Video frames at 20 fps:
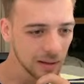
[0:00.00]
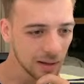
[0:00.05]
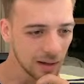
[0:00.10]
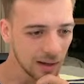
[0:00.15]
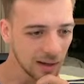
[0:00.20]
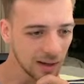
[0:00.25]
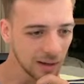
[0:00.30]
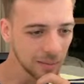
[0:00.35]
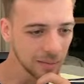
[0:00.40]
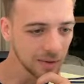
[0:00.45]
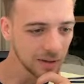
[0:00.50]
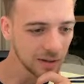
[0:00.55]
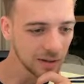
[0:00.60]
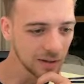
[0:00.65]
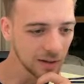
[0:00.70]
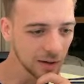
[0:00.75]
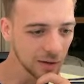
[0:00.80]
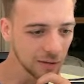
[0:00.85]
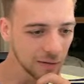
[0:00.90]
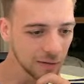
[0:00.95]
I'm going to
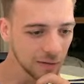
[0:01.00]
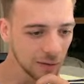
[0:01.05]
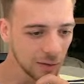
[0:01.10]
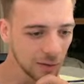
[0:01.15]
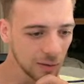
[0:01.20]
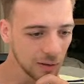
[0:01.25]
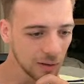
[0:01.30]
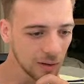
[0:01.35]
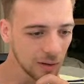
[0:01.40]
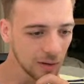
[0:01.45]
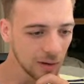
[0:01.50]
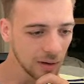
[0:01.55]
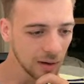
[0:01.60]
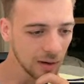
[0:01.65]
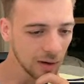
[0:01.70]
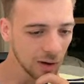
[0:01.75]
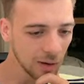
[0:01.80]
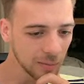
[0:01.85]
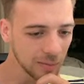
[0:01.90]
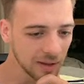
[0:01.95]
go for
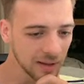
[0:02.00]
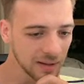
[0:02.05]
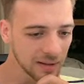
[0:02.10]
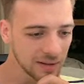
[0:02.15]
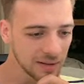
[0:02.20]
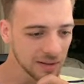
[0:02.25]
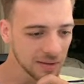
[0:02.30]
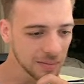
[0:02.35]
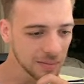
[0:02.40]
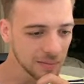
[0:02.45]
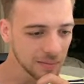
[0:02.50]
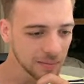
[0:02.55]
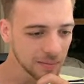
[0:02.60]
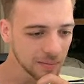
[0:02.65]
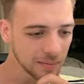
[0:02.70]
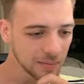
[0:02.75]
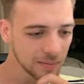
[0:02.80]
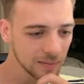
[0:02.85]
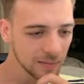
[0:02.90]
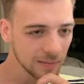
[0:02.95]
Hopkins
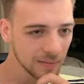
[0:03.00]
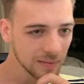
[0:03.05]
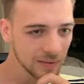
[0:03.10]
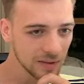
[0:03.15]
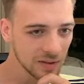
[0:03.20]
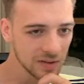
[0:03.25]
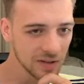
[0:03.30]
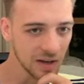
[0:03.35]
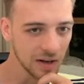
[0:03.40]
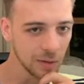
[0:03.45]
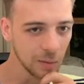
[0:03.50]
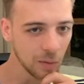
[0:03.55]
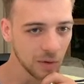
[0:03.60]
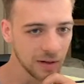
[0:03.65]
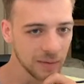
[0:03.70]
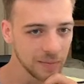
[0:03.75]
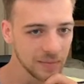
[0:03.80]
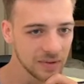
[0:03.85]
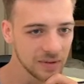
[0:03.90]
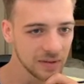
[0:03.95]
because I don't
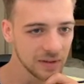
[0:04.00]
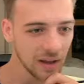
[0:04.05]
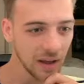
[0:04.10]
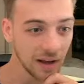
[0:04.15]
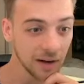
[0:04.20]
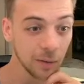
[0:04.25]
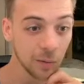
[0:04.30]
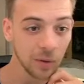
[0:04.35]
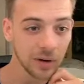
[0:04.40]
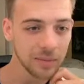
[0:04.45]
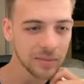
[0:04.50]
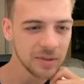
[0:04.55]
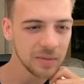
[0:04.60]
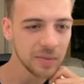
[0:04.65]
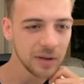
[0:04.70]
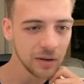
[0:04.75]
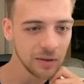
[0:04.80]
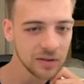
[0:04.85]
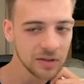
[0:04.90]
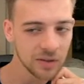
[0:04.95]
want him to
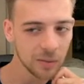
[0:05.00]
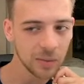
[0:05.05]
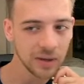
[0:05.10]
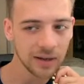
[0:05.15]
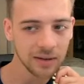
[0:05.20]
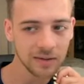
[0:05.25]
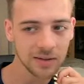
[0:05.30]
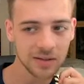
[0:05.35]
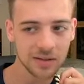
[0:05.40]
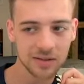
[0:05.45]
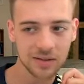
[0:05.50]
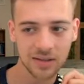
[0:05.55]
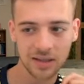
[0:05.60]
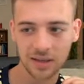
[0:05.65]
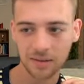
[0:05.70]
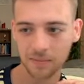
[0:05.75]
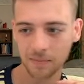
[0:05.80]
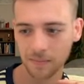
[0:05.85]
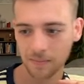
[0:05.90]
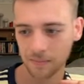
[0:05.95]
be on someone else's
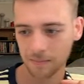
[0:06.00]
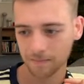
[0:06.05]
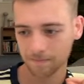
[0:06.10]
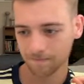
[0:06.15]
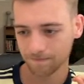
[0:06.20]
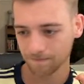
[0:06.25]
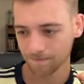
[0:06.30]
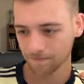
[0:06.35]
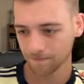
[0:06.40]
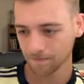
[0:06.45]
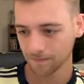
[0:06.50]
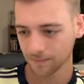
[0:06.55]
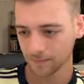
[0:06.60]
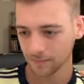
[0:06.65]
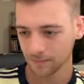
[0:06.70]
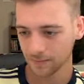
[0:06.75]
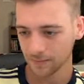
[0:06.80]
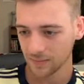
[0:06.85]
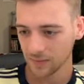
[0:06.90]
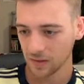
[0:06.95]
team.
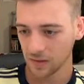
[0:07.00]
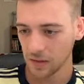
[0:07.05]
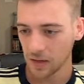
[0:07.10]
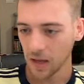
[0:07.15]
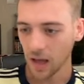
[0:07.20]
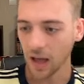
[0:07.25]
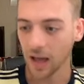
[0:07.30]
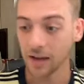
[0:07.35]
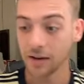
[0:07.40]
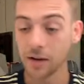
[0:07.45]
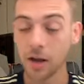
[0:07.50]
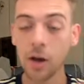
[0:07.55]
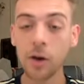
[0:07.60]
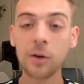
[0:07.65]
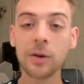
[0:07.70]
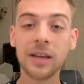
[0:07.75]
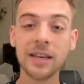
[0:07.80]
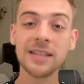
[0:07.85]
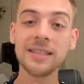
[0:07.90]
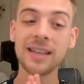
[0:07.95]
I
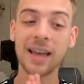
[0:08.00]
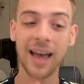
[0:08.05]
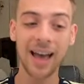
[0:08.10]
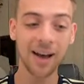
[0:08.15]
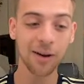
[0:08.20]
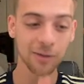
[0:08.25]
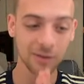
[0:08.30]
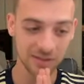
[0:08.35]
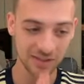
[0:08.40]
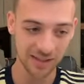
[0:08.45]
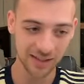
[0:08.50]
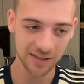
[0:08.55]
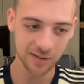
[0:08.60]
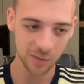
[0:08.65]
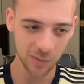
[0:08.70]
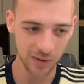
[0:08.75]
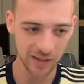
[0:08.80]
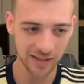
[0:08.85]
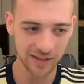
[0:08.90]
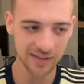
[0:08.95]
know he's out
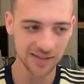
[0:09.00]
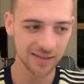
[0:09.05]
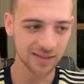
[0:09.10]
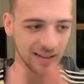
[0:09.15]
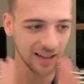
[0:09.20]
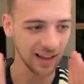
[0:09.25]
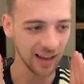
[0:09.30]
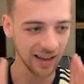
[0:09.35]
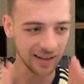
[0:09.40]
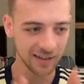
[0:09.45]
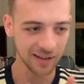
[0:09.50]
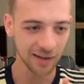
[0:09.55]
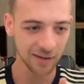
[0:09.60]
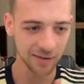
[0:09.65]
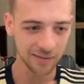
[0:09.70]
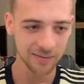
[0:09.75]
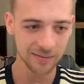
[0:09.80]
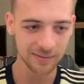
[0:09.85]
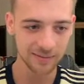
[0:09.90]
6 weeks. I know